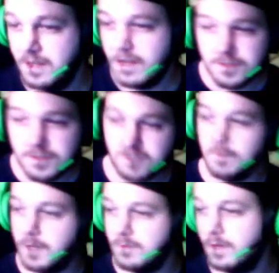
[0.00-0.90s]
just
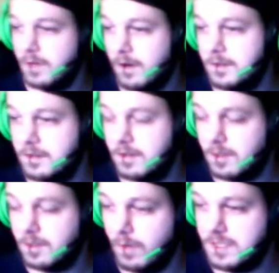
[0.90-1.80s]
by doing all the
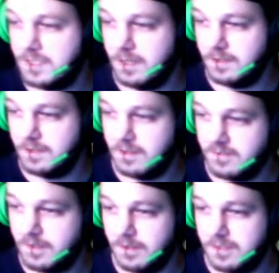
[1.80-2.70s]
quests and all the
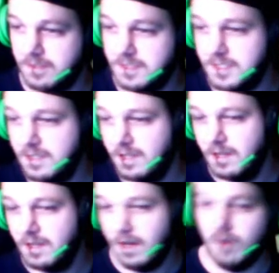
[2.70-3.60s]
difficulties.
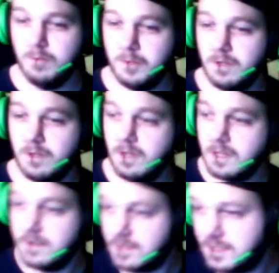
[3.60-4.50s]
I'll put a link
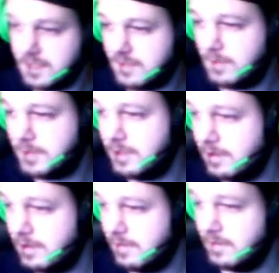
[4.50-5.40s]
in the
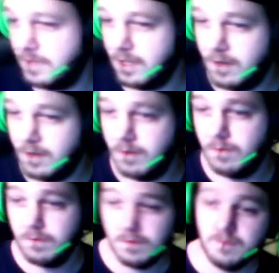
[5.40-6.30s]
description of the
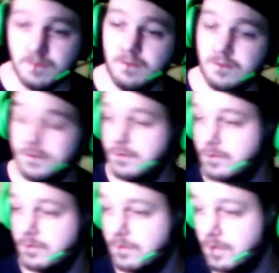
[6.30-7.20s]
video
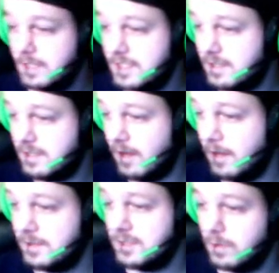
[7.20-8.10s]
to list all
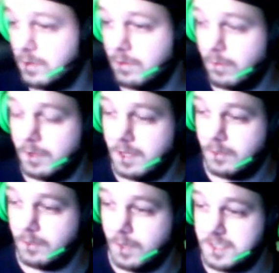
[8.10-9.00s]
the story
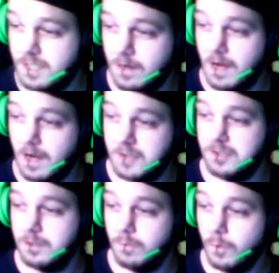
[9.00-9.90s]
quests that are
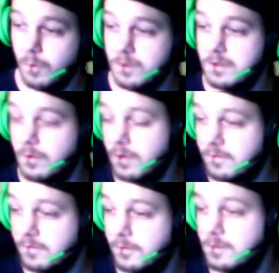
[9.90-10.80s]
actually worth doing
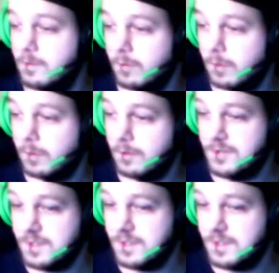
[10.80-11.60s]
for the rewards.